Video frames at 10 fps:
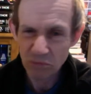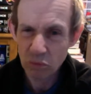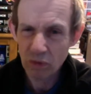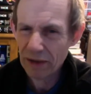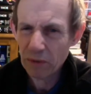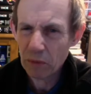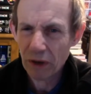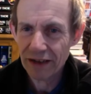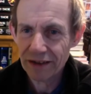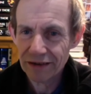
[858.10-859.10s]
Maybe
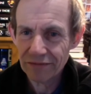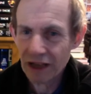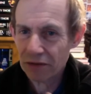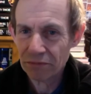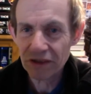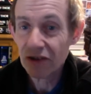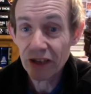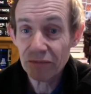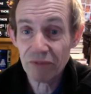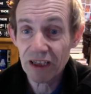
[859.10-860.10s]
one. No, but not
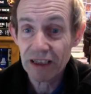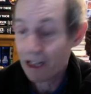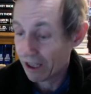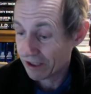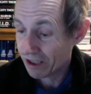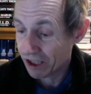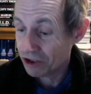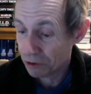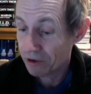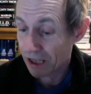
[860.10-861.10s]
even really that. I think I
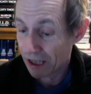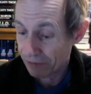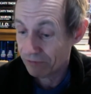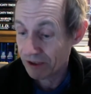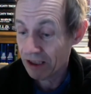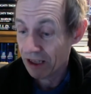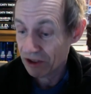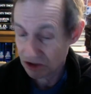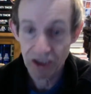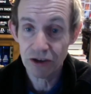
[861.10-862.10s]
enjoyed every
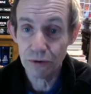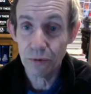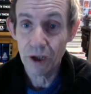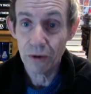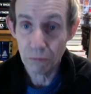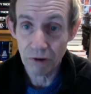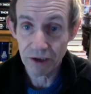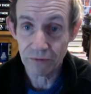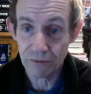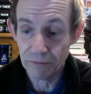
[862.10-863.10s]
single one
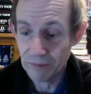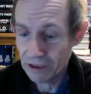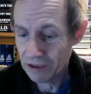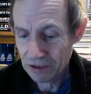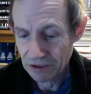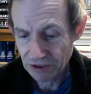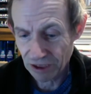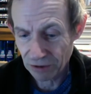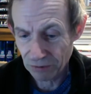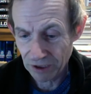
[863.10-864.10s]
of them.
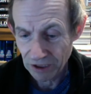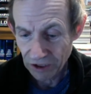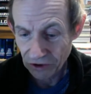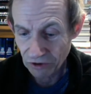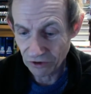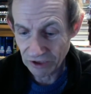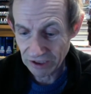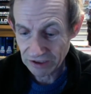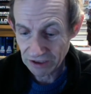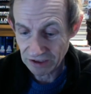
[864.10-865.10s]
So uh, you got
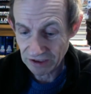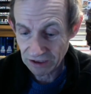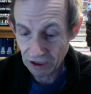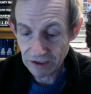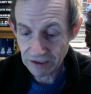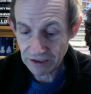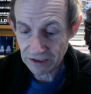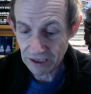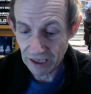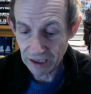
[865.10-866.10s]
this, like nineteen
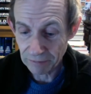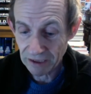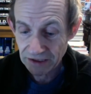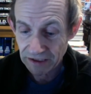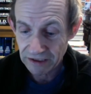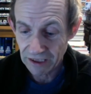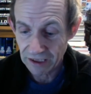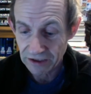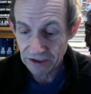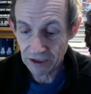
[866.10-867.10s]
sixty-eight, May sixty-eight,
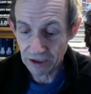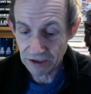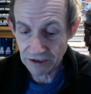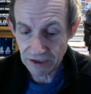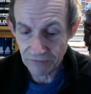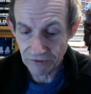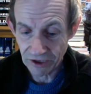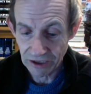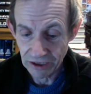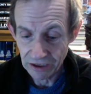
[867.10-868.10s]
it's nineteen
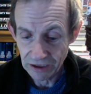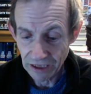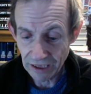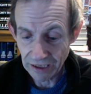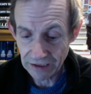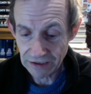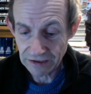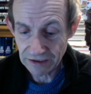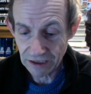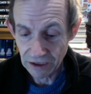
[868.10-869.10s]
seventy, and
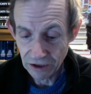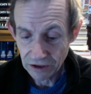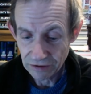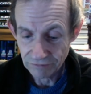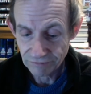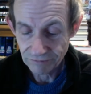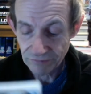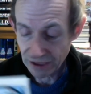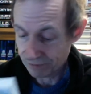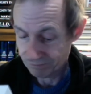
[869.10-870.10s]
it's, uh,
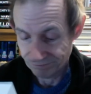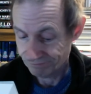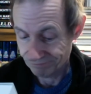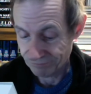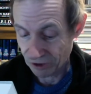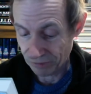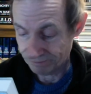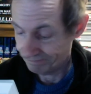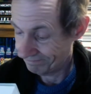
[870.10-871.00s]
yeah, brilliant.